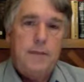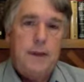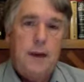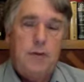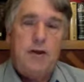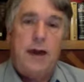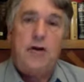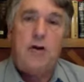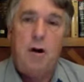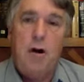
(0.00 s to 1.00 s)
It would
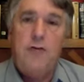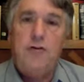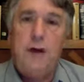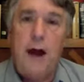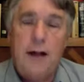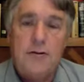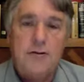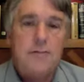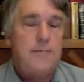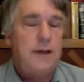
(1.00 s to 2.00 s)
take courage,
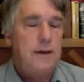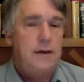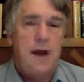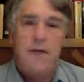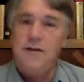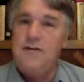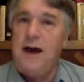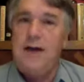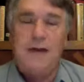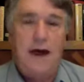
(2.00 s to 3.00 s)
guts, and none of these
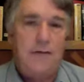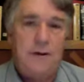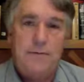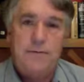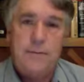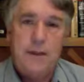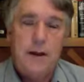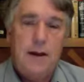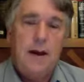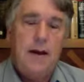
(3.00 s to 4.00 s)
guys have it.
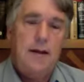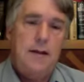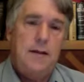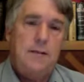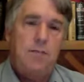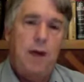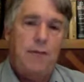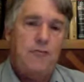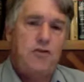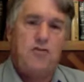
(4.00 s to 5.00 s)
Uh, what
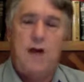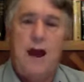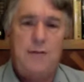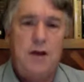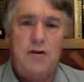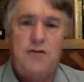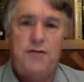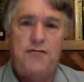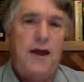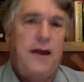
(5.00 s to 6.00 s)
I've described here is
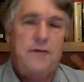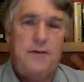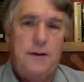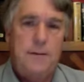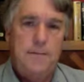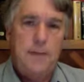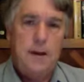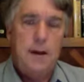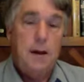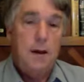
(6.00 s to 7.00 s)
a fantasy.
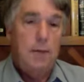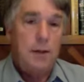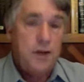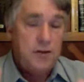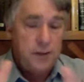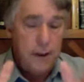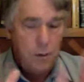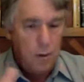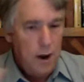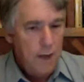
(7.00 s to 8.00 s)
But this, and
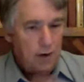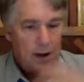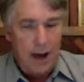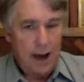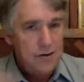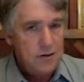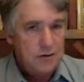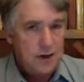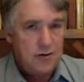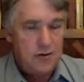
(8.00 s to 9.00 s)
we're going to have a lot of
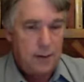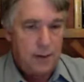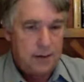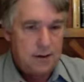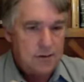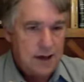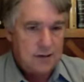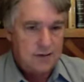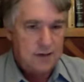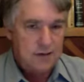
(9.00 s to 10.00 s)
discussion about these
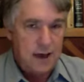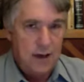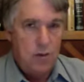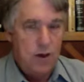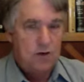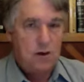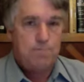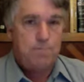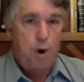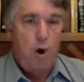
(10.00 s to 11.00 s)
next six to eight weeks
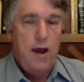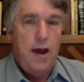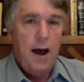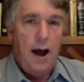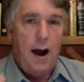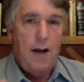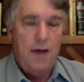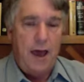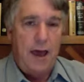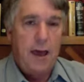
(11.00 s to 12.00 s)
because boy, are
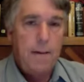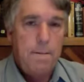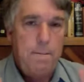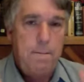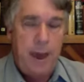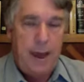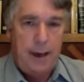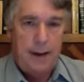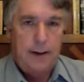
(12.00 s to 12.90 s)
they big.